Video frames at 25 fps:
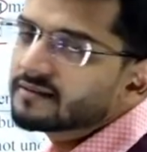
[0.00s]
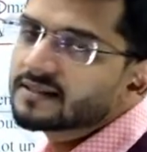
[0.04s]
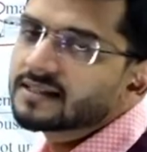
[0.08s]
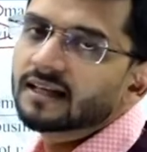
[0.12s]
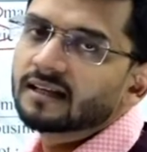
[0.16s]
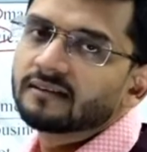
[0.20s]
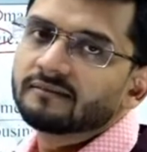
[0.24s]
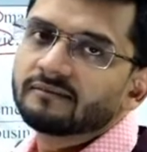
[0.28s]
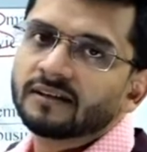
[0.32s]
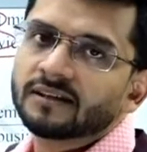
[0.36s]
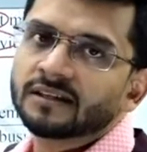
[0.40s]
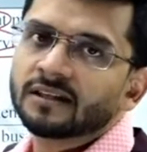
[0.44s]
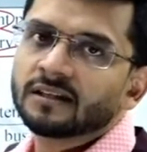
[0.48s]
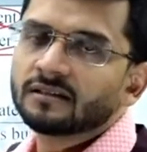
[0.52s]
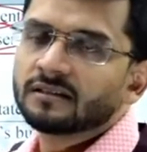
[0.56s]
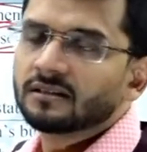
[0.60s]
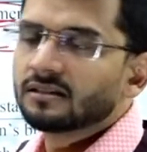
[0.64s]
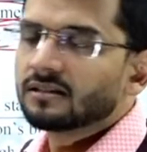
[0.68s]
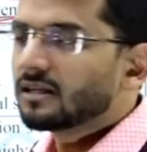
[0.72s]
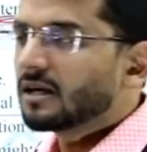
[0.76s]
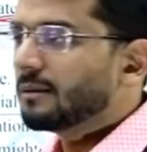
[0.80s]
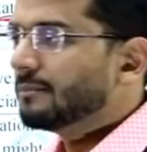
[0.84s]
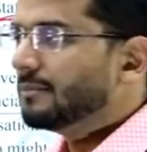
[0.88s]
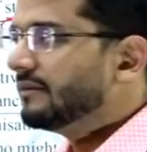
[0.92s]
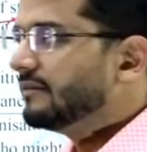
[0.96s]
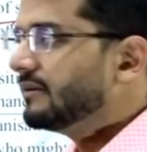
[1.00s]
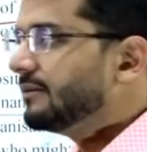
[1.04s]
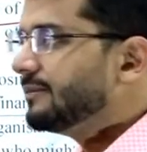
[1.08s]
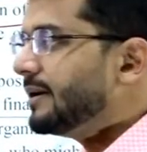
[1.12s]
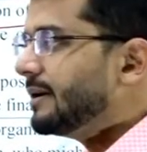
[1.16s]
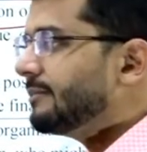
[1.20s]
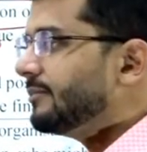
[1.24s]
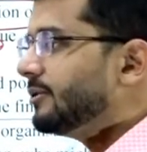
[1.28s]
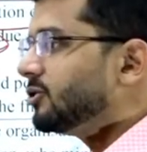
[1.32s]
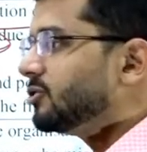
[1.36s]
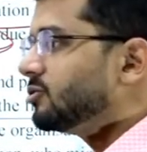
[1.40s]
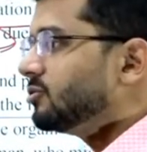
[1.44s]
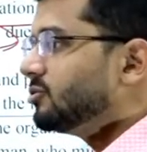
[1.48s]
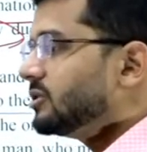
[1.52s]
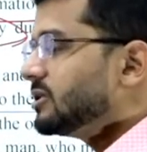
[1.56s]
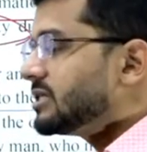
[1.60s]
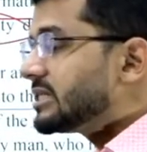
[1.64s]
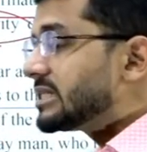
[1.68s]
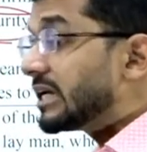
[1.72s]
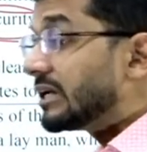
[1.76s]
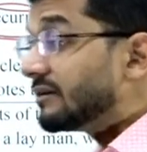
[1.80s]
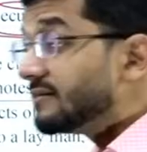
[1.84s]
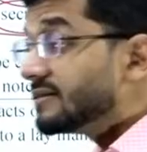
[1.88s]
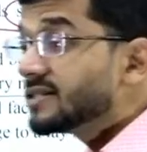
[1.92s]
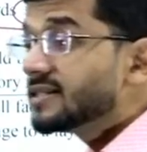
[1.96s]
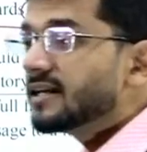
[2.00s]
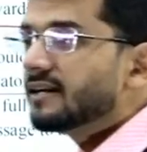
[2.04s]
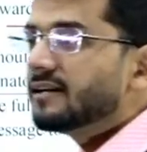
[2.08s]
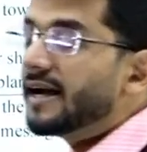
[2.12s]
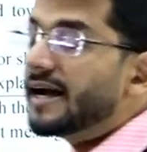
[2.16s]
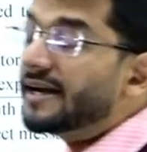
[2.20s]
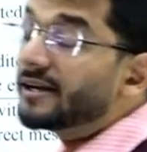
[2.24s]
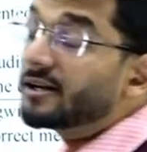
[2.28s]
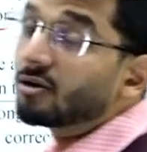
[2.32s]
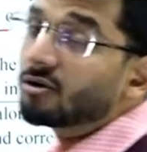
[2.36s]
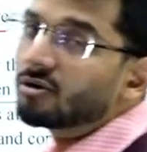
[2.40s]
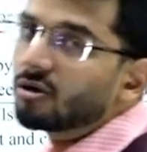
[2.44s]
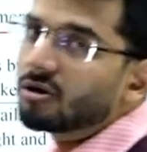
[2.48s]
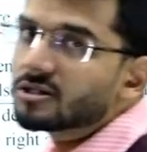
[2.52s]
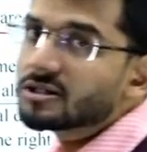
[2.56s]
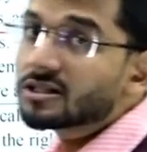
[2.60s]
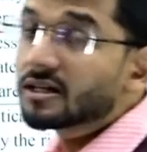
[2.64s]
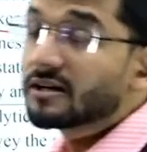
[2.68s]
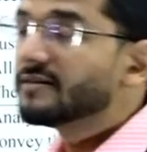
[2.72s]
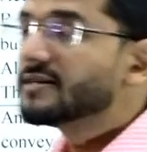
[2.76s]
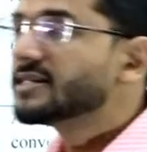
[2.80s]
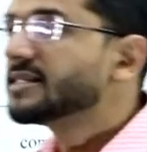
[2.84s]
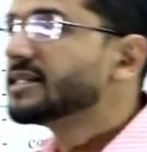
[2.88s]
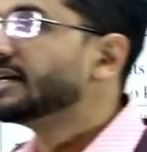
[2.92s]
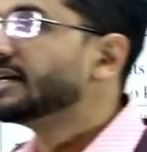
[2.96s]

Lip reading: servicing, whether the company will be able to service their debt or not.